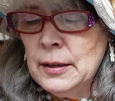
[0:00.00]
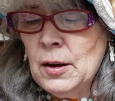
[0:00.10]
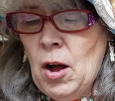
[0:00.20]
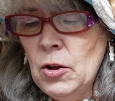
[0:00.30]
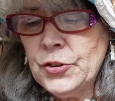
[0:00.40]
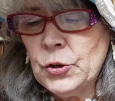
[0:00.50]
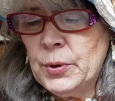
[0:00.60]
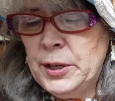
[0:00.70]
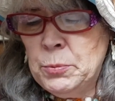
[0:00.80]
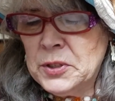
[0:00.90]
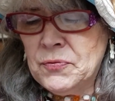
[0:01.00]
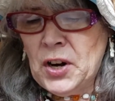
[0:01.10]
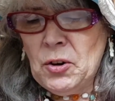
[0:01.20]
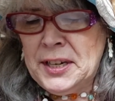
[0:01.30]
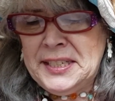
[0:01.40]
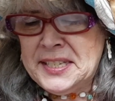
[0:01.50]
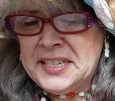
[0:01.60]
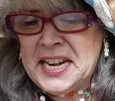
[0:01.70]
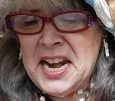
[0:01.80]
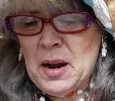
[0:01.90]
Also, he was very
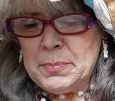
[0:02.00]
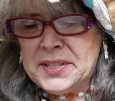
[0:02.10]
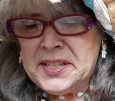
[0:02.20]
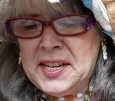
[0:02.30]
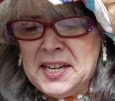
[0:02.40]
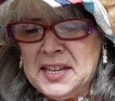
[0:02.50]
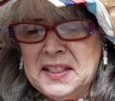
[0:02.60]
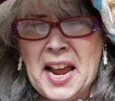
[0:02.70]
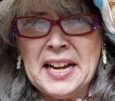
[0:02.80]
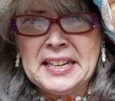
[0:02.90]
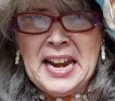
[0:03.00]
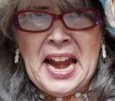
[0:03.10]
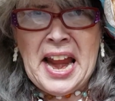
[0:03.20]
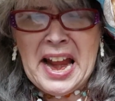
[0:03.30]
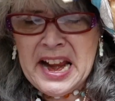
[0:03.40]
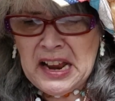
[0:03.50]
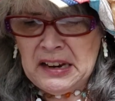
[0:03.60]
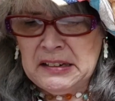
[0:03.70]
damp sitting in that can.